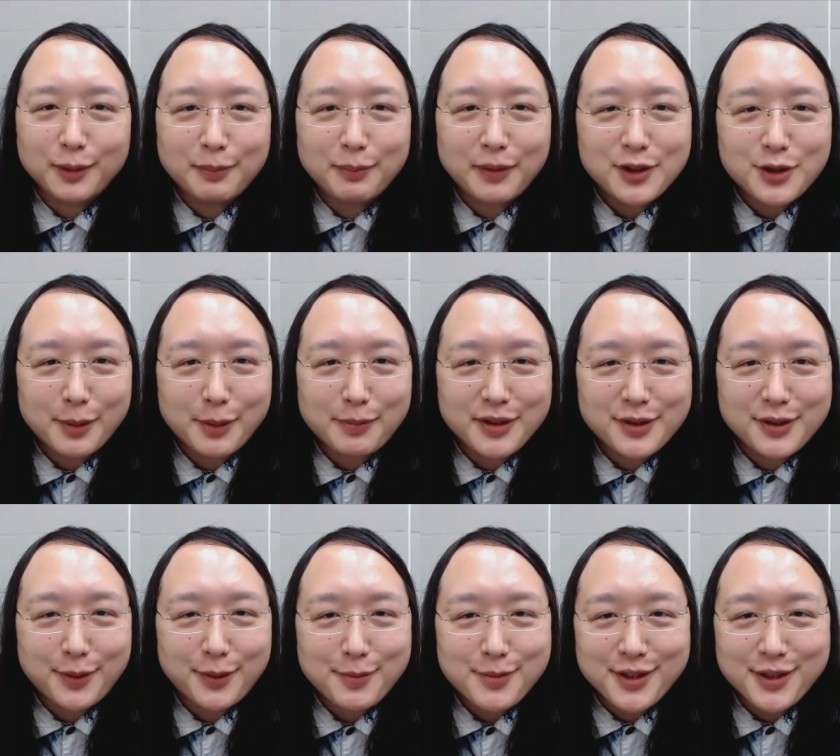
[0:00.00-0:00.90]
my job
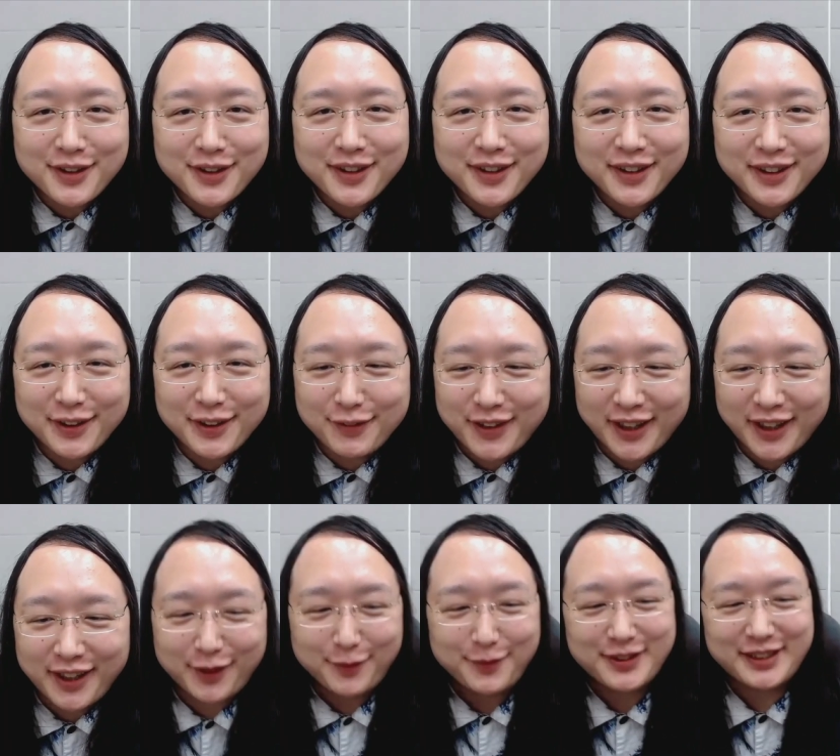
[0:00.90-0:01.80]
description if that
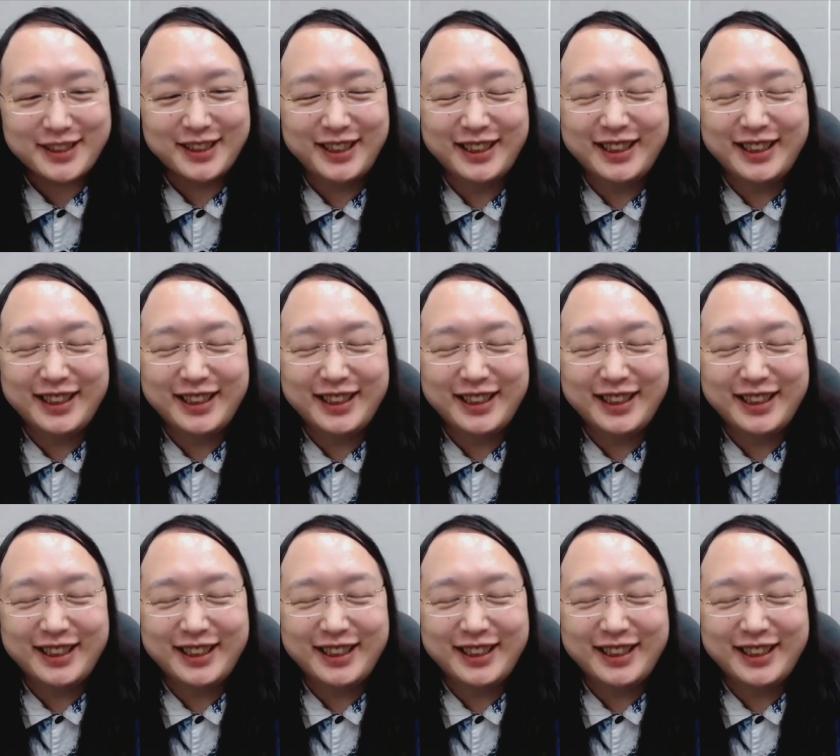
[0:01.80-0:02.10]
helps.